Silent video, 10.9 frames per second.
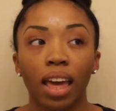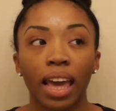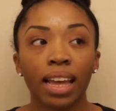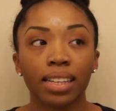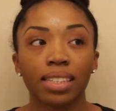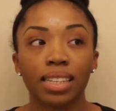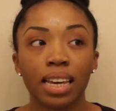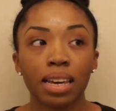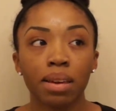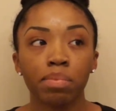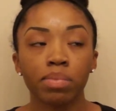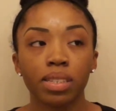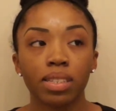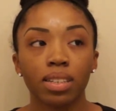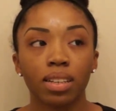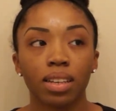
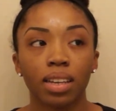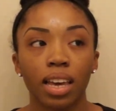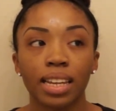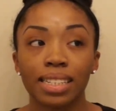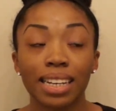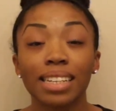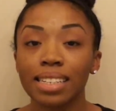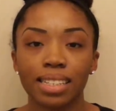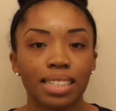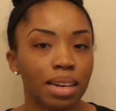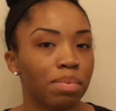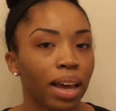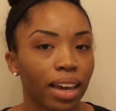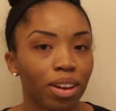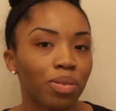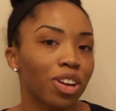it doesn't seem
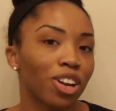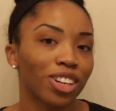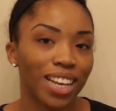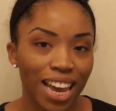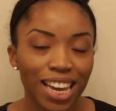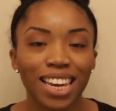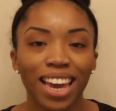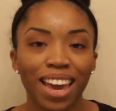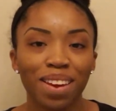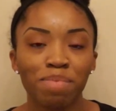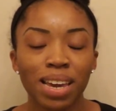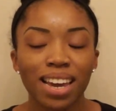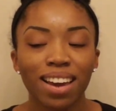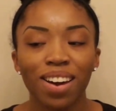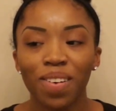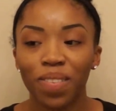like it when you're taking
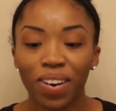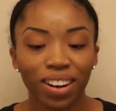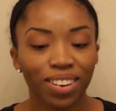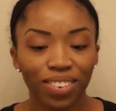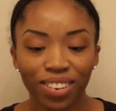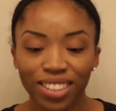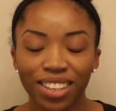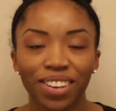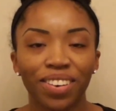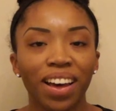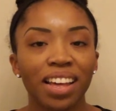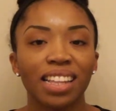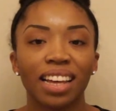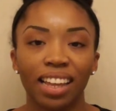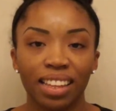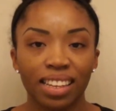A&P 1 or 2
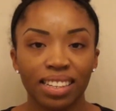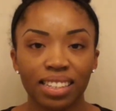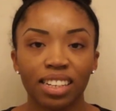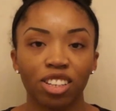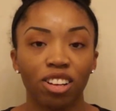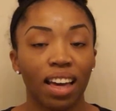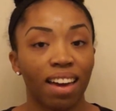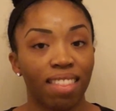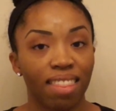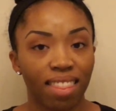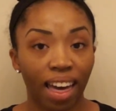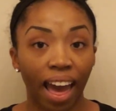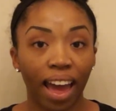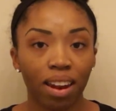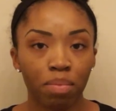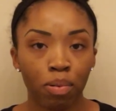that like these things are like
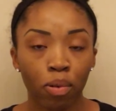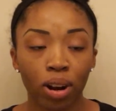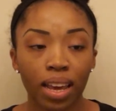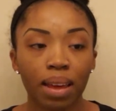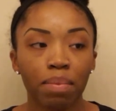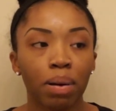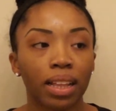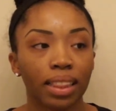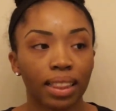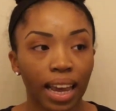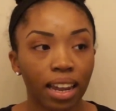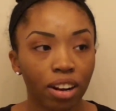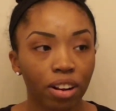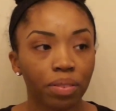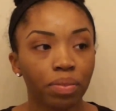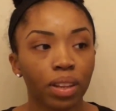that important, but
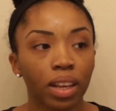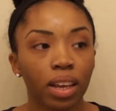later